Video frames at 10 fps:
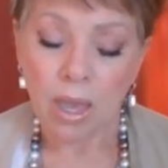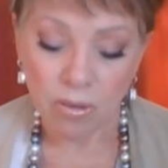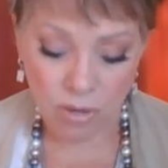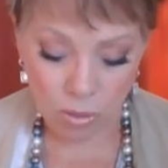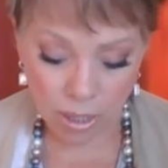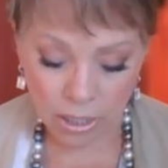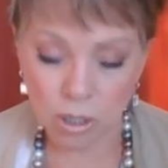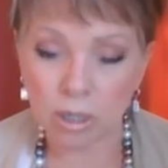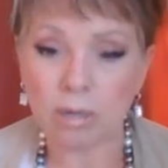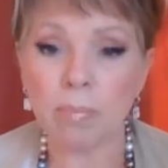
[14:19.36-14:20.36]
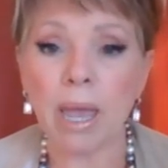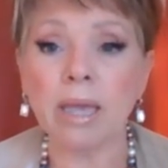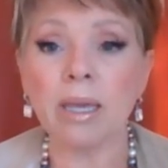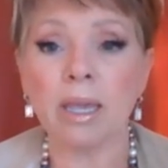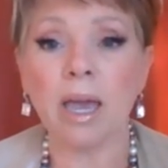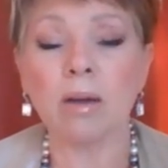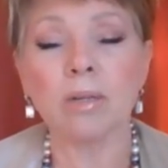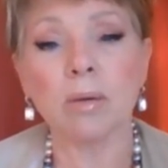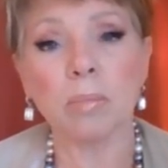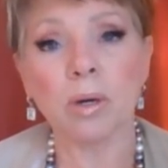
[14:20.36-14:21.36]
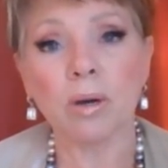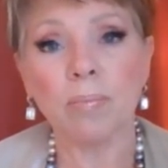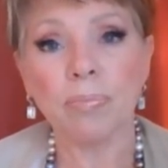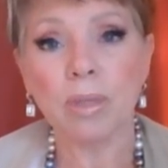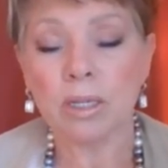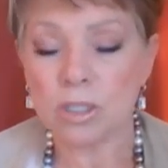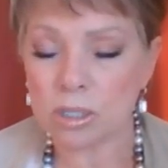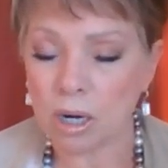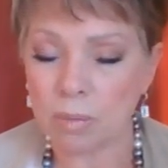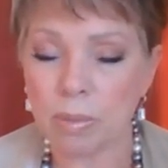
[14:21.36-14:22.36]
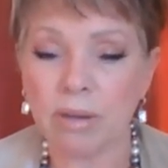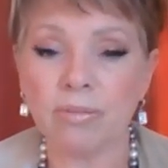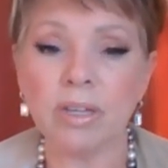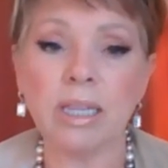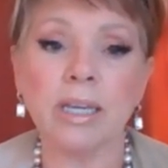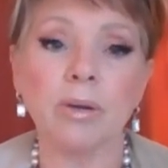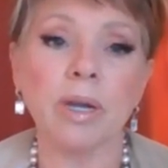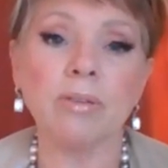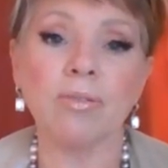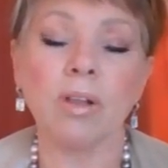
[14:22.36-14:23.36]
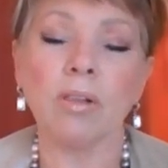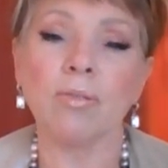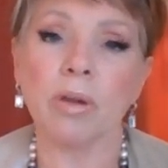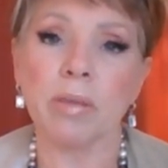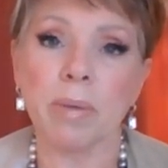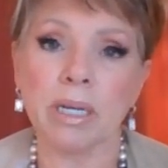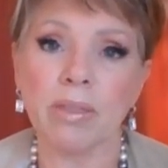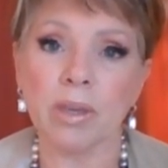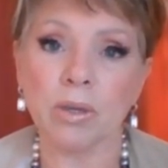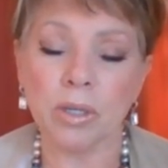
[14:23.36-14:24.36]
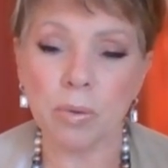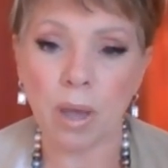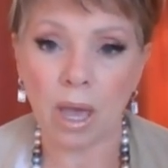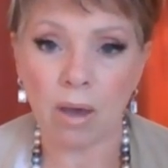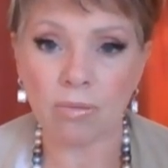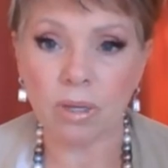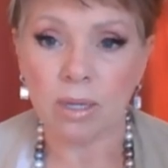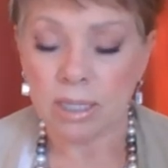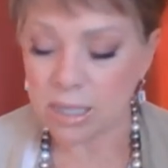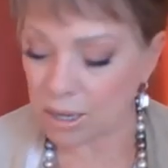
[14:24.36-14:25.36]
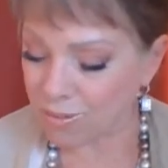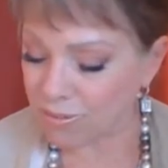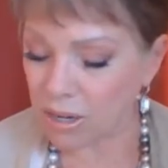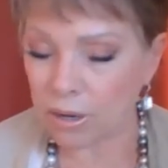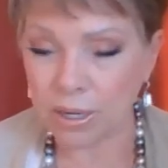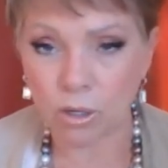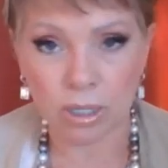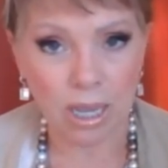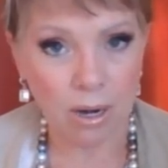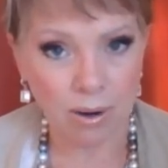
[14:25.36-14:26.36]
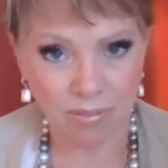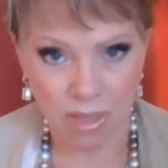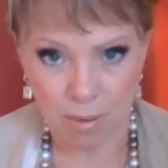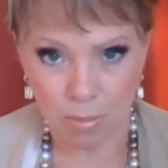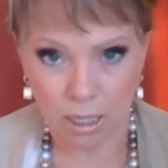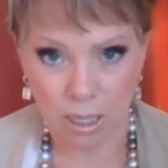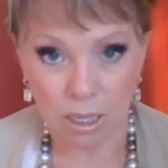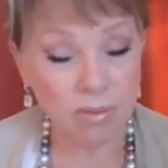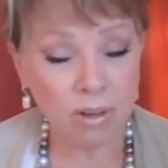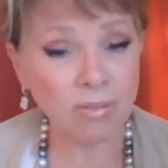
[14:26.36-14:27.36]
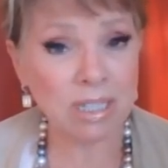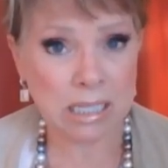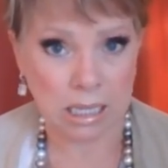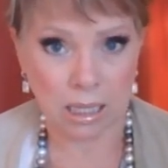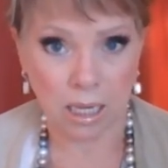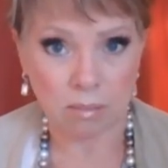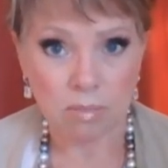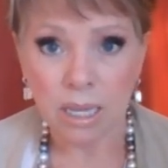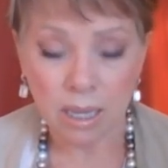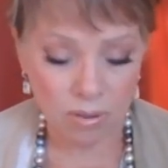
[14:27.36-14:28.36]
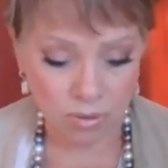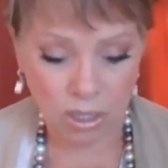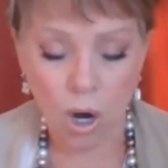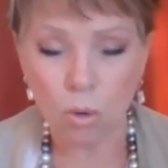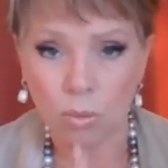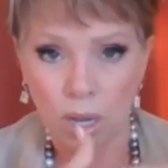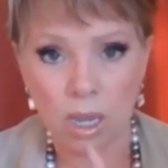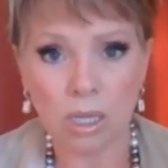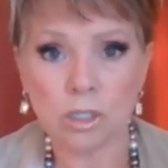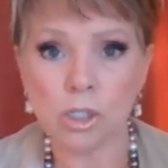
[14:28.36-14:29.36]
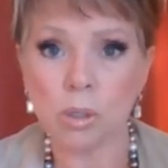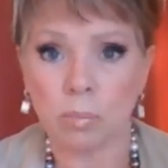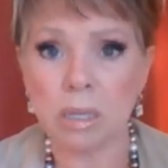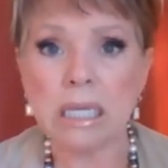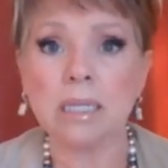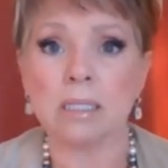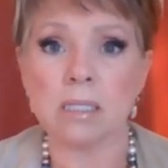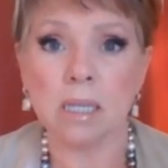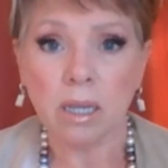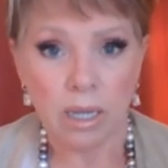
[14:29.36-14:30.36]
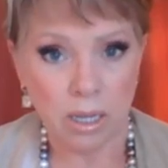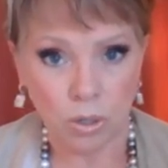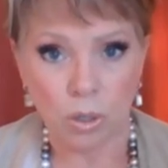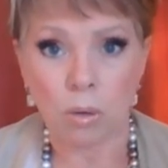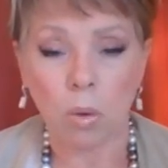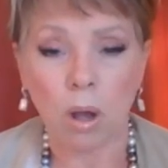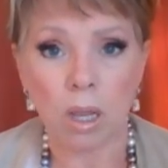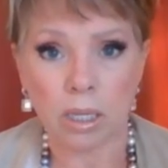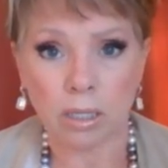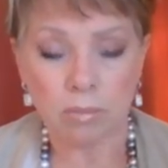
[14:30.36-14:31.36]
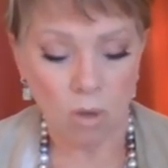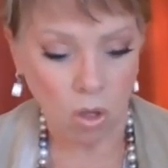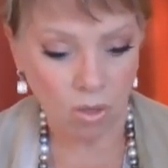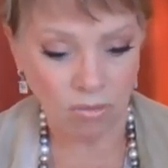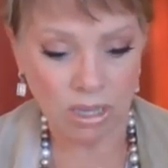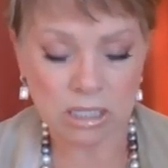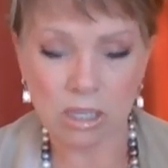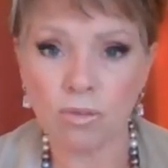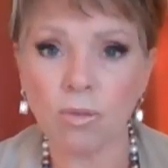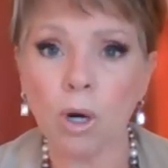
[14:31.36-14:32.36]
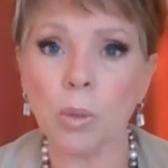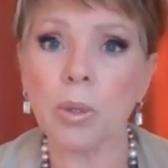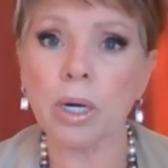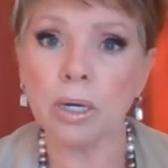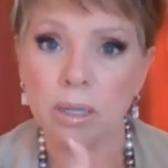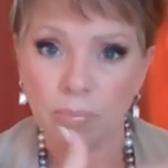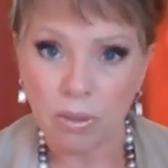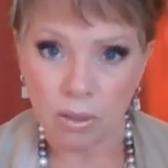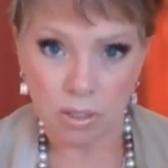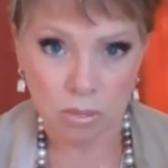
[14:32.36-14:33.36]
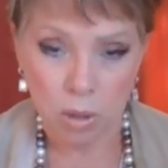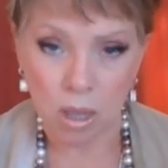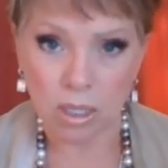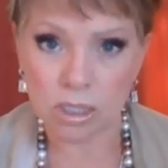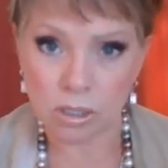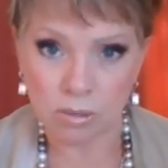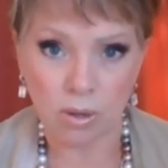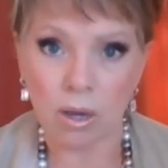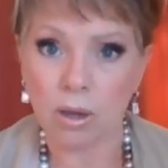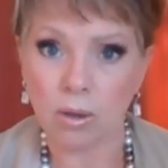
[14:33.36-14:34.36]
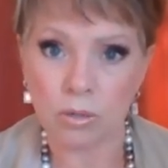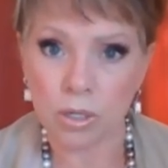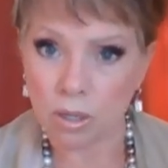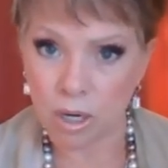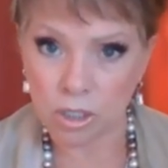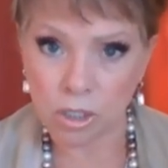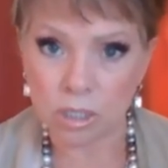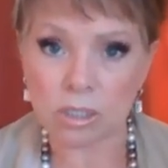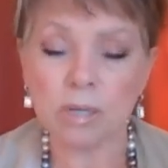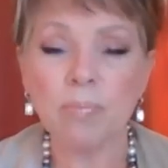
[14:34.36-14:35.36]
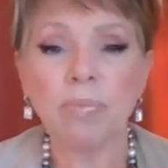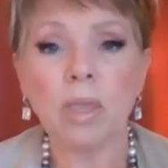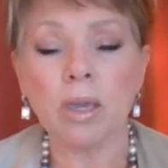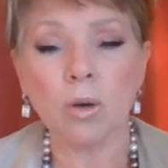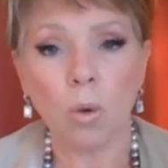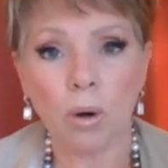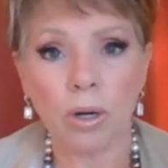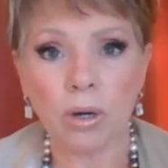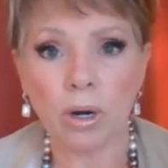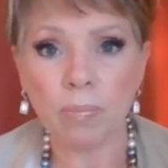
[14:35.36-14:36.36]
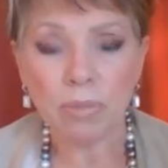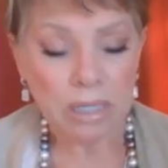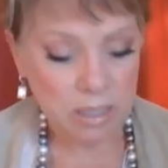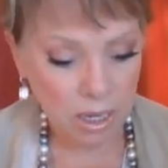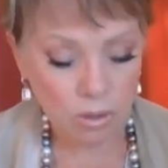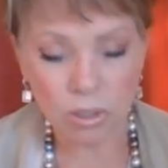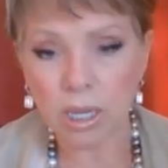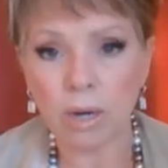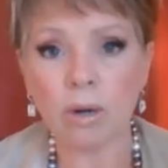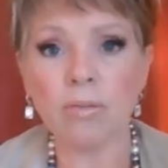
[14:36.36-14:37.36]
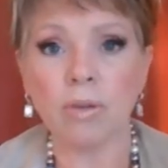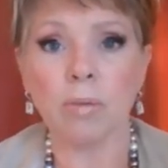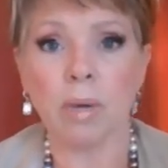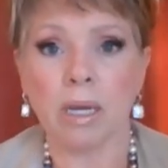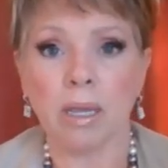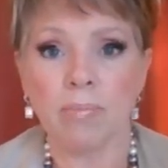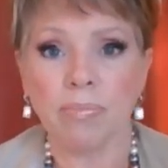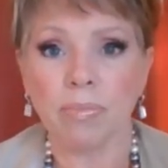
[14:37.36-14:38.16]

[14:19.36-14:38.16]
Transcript: If you don't like your bank account number, start by feeling grateful for the money that you do have. Take very good care of that money, even physically. Even arrange your bills in your wallet, all facing forward, the smallest to largest, in order. Take good care of your money,